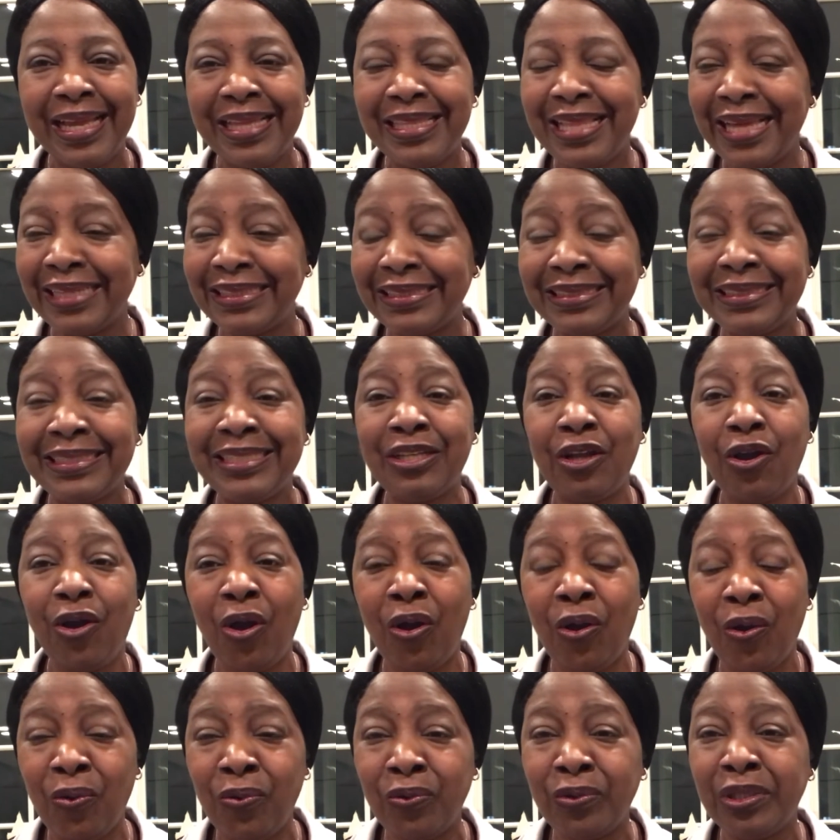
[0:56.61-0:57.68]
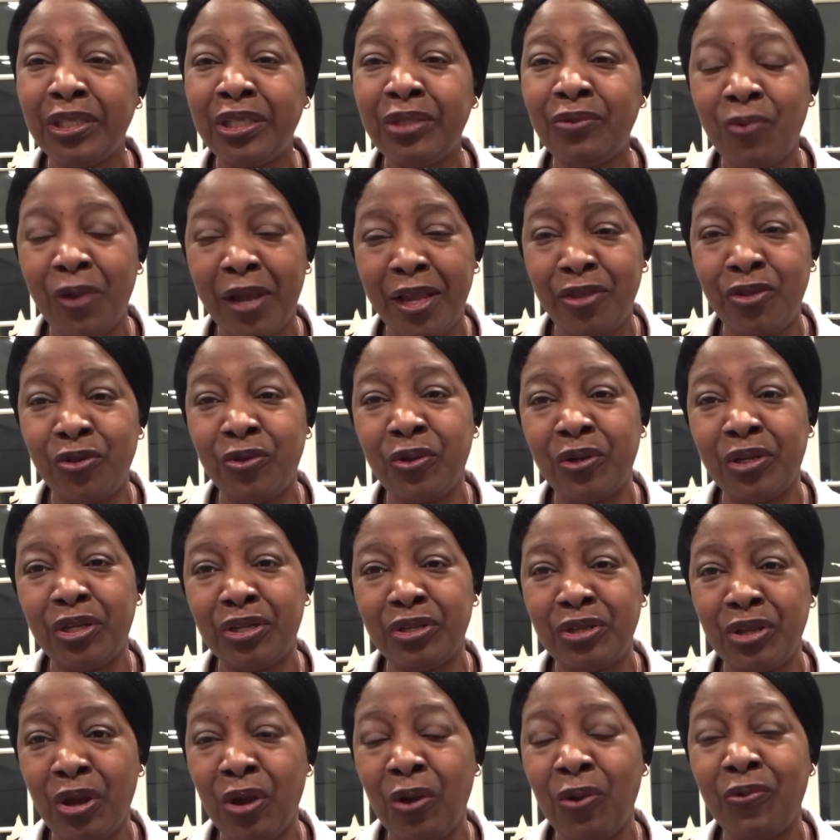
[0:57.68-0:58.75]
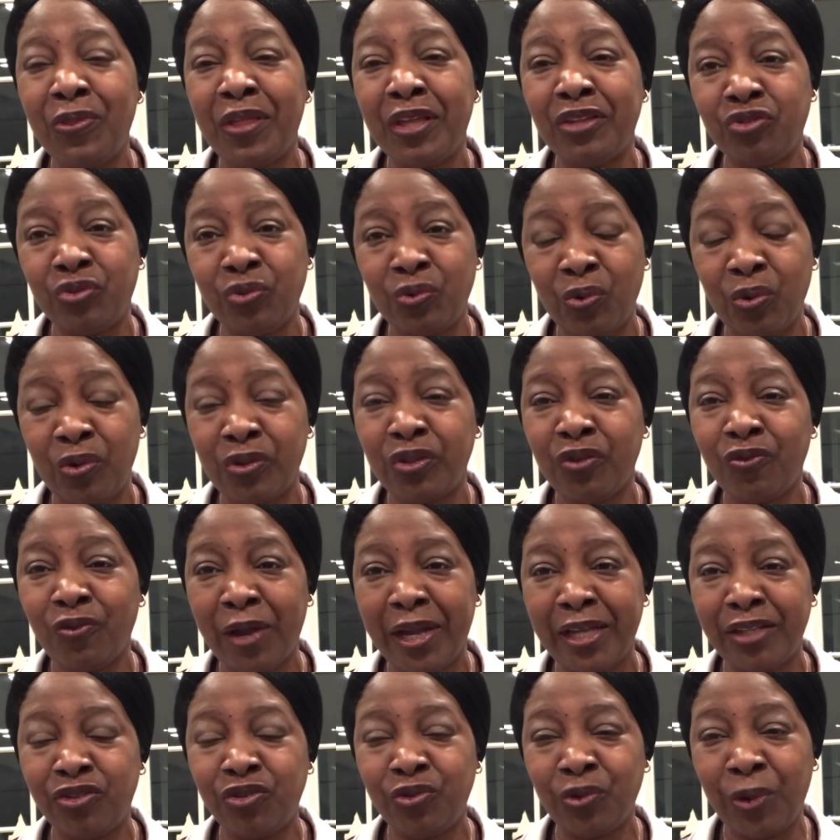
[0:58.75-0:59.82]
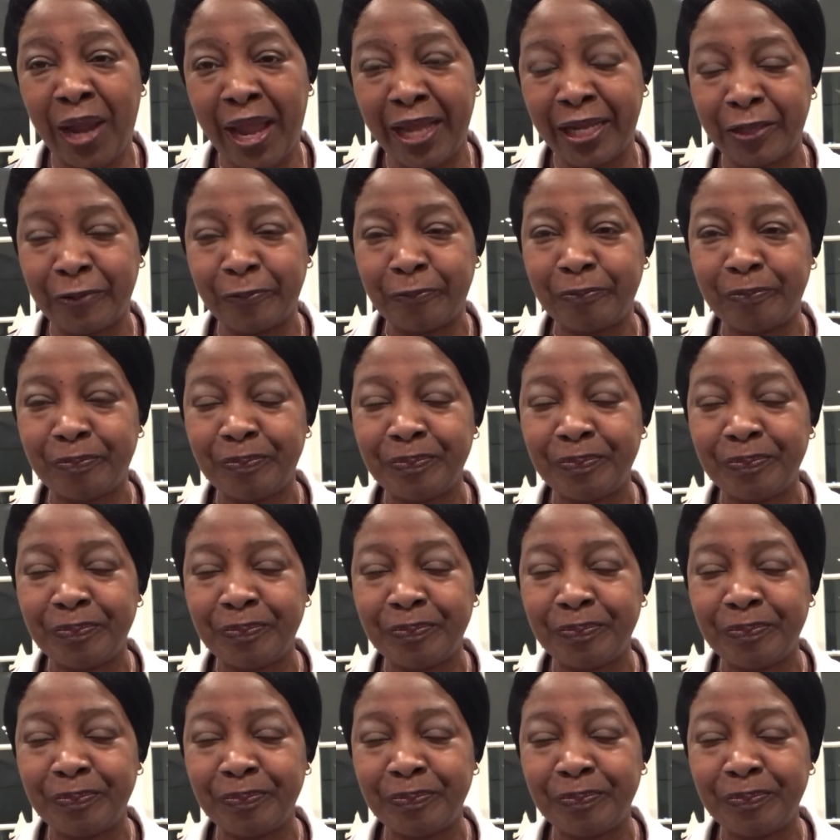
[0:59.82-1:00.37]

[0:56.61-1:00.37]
That's the only way you're going to know that you're on the right track.